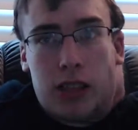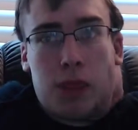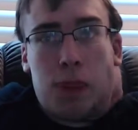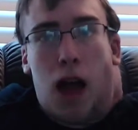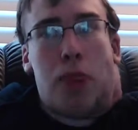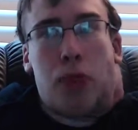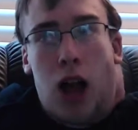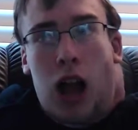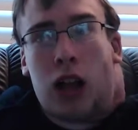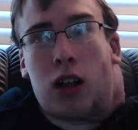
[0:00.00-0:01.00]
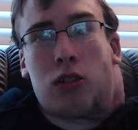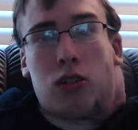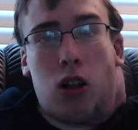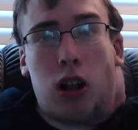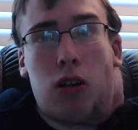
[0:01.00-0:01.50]
stop Sasuke from
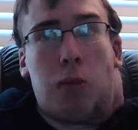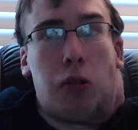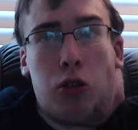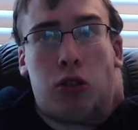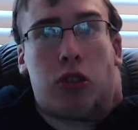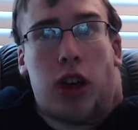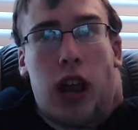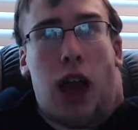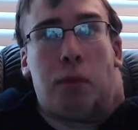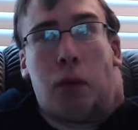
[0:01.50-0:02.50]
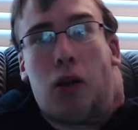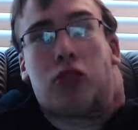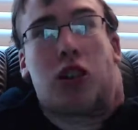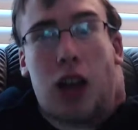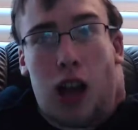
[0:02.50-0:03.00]
starting a revolution and
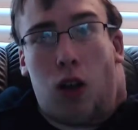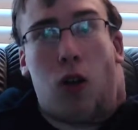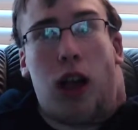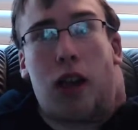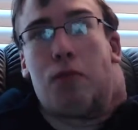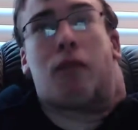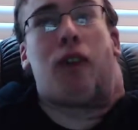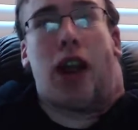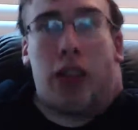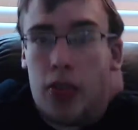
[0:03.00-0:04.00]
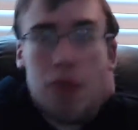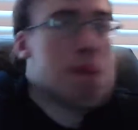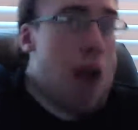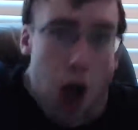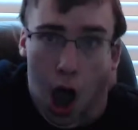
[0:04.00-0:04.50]
punching Kaguya in the face.
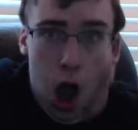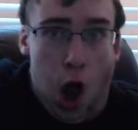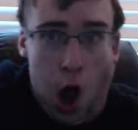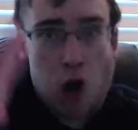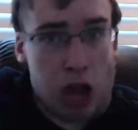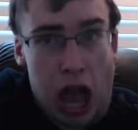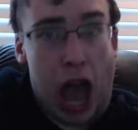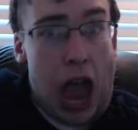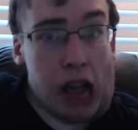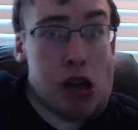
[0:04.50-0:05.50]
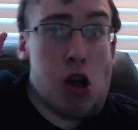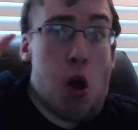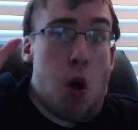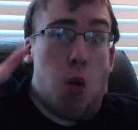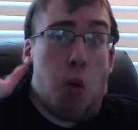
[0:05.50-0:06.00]
Okay!
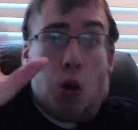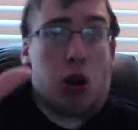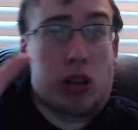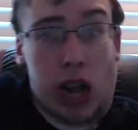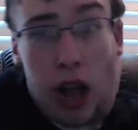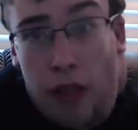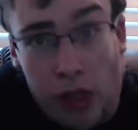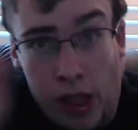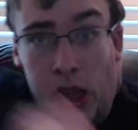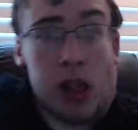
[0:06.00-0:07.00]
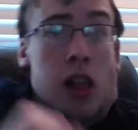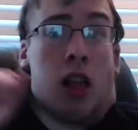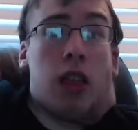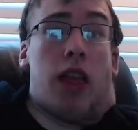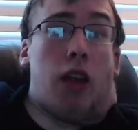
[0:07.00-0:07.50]
We're done.
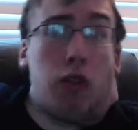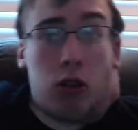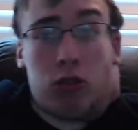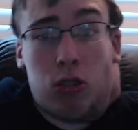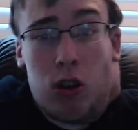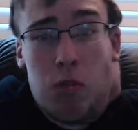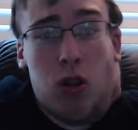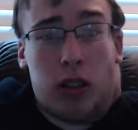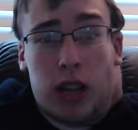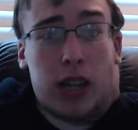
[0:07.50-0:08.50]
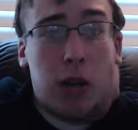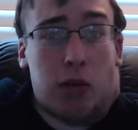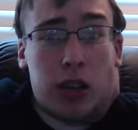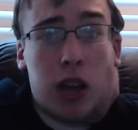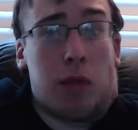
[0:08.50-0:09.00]
Now there are two more things I
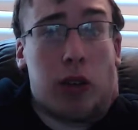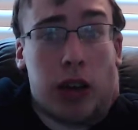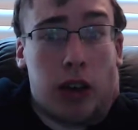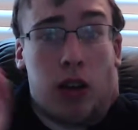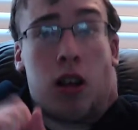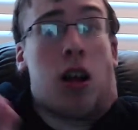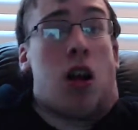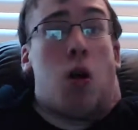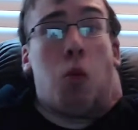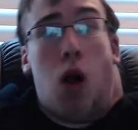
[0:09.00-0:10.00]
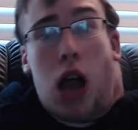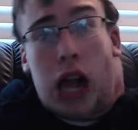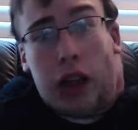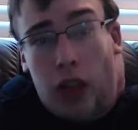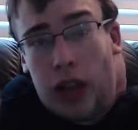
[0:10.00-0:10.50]
want to cover here. Why
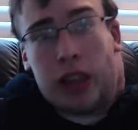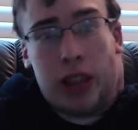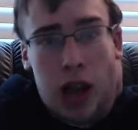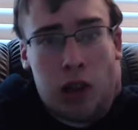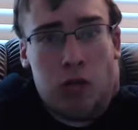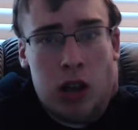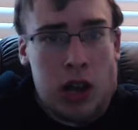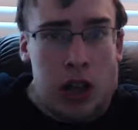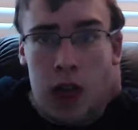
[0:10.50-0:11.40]
I like Sakura,